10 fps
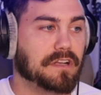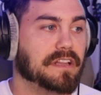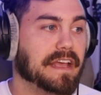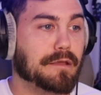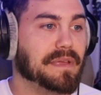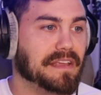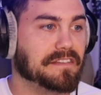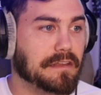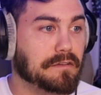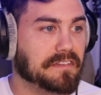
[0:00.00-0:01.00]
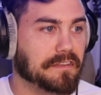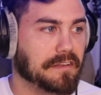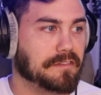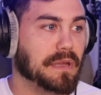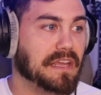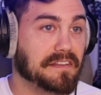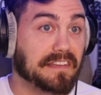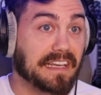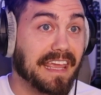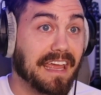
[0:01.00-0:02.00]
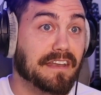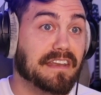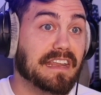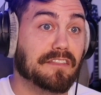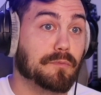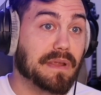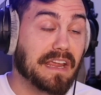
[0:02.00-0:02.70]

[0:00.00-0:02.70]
claim is useless because it can neither be